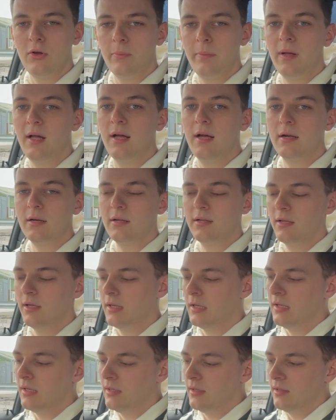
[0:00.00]
park,
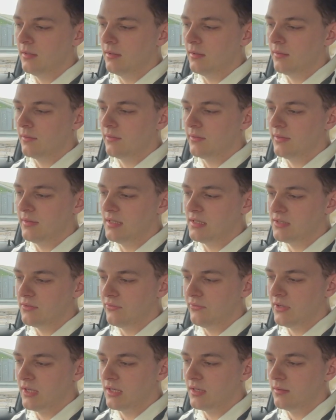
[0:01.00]
this
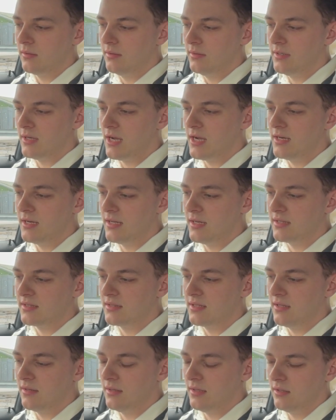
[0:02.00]
thing, nine
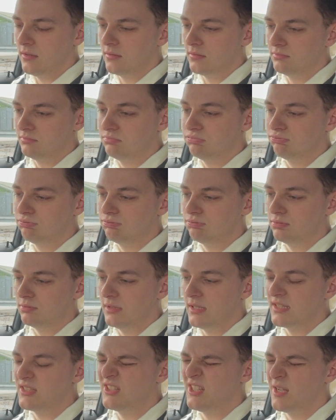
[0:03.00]
out of 10,
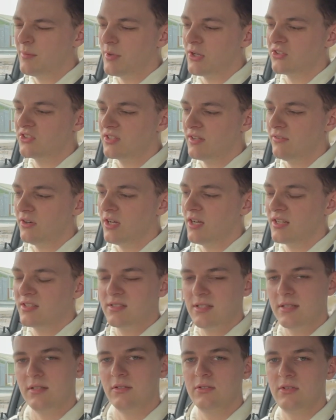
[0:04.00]
I'd say about seven out of
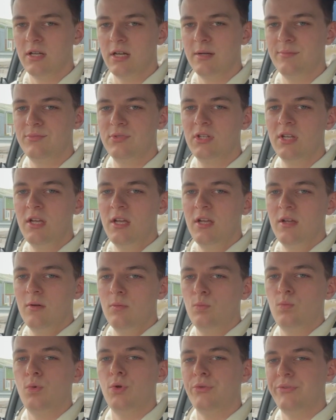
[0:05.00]
10 times
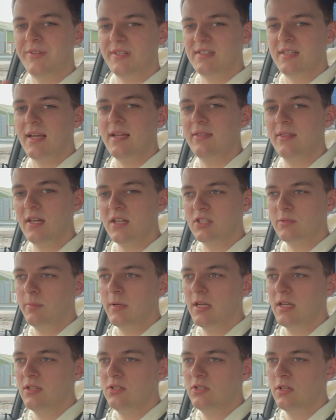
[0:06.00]
will detect that
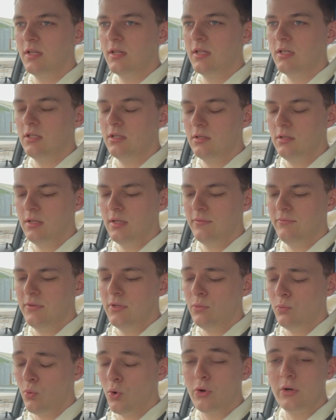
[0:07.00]
space. And then if
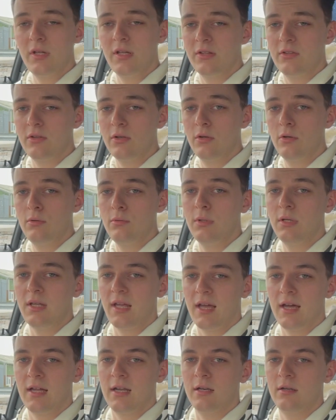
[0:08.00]
you want it to, you
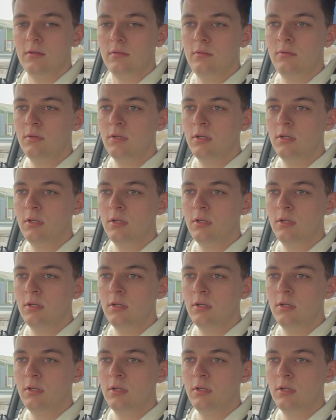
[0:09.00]
can